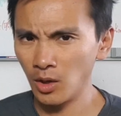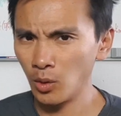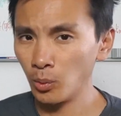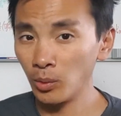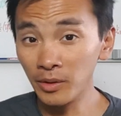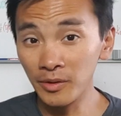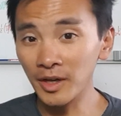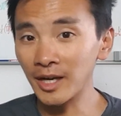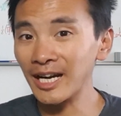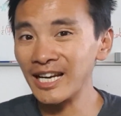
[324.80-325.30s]
Will
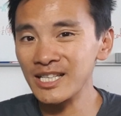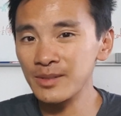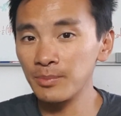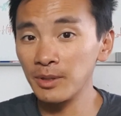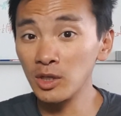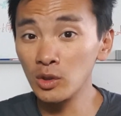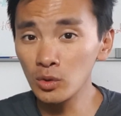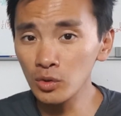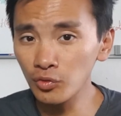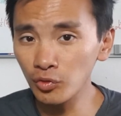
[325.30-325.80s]
the class be
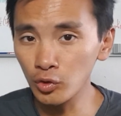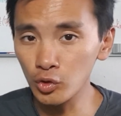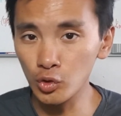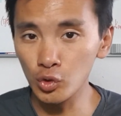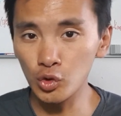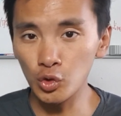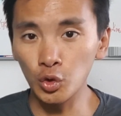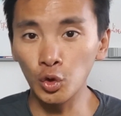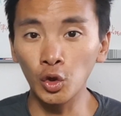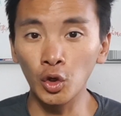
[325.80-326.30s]
useful to
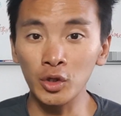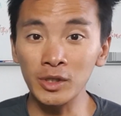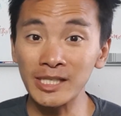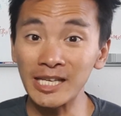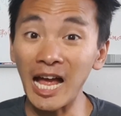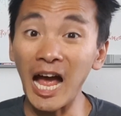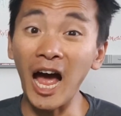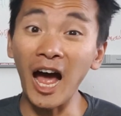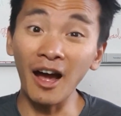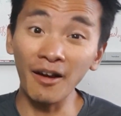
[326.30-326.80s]
students
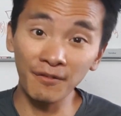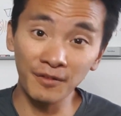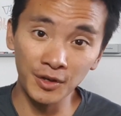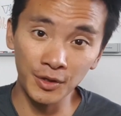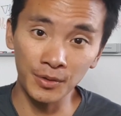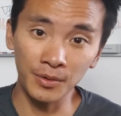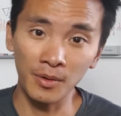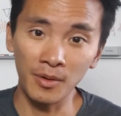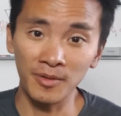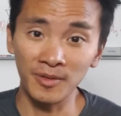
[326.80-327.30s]

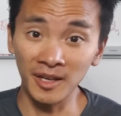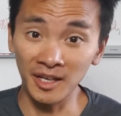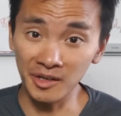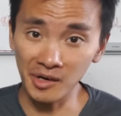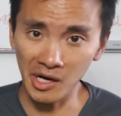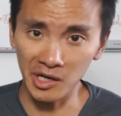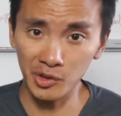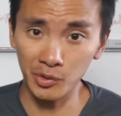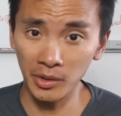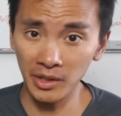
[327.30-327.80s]
after they
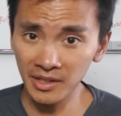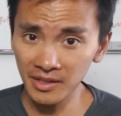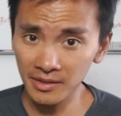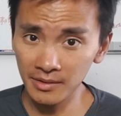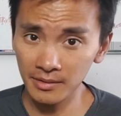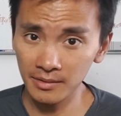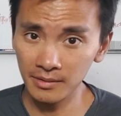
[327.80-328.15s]
graduate?